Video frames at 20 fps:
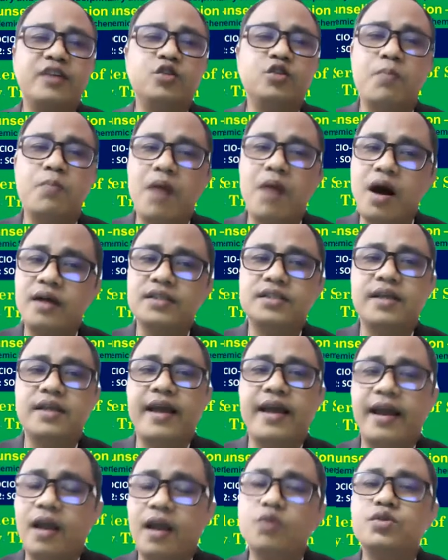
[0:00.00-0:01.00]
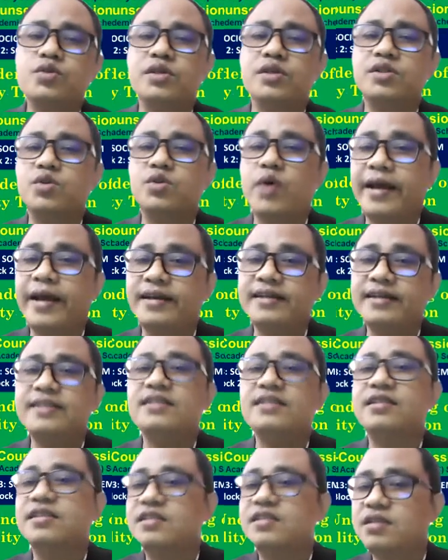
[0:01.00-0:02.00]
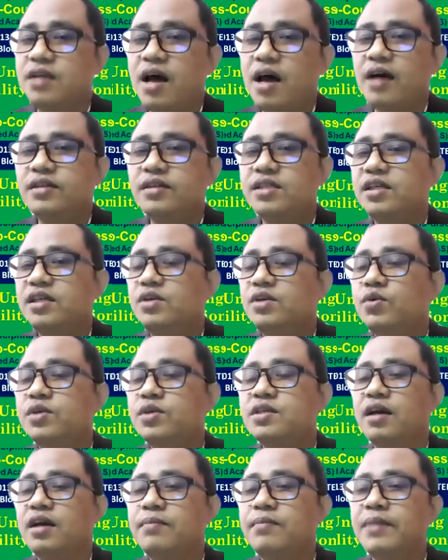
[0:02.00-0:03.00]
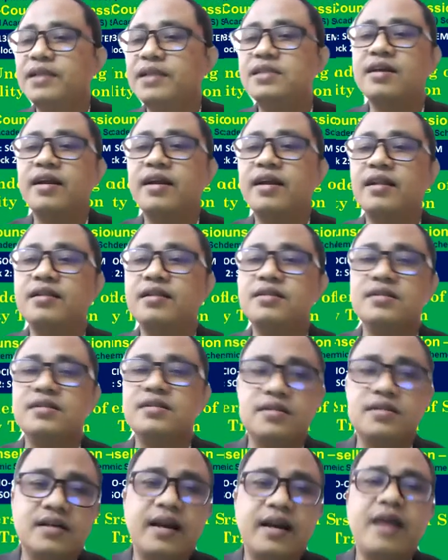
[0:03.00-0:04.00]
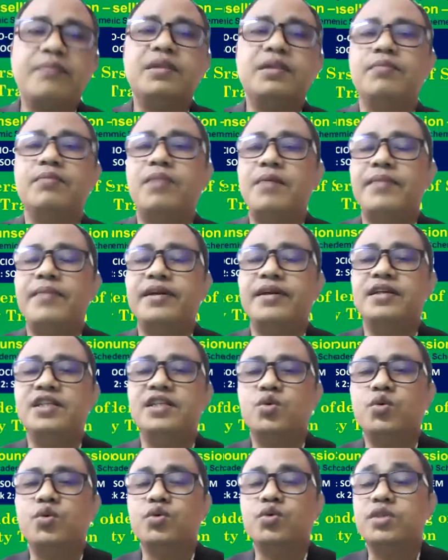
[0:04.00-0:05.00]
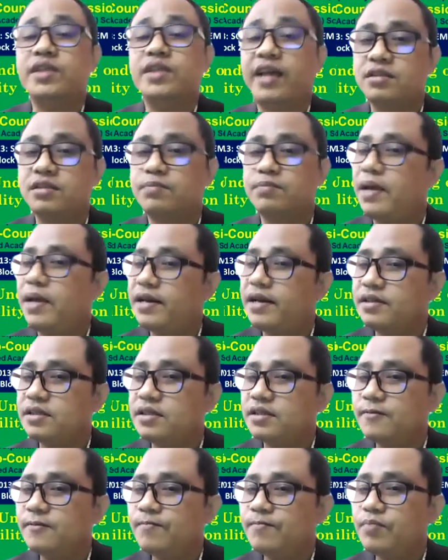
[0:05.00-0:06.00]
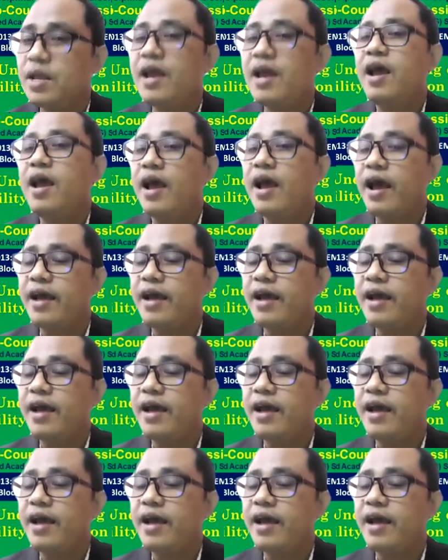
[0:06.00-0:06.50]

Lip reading: goes back to Marx allows us to address the structure in which conventional sustainable development discourse takes place,